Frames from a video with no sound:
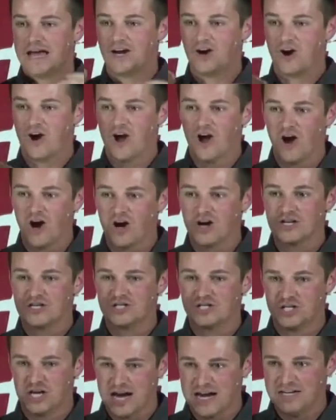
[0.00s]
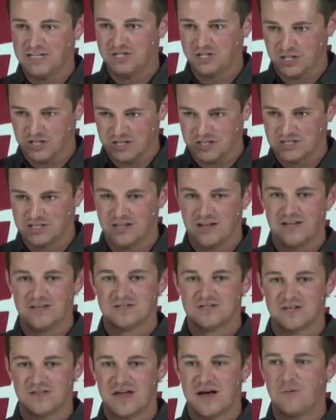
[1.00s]
and our heart changes
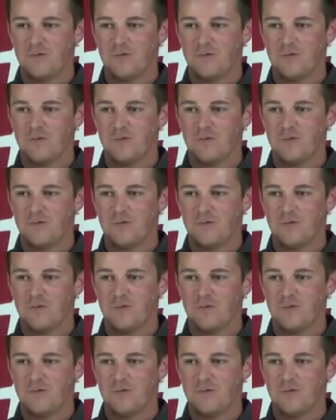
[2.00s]
so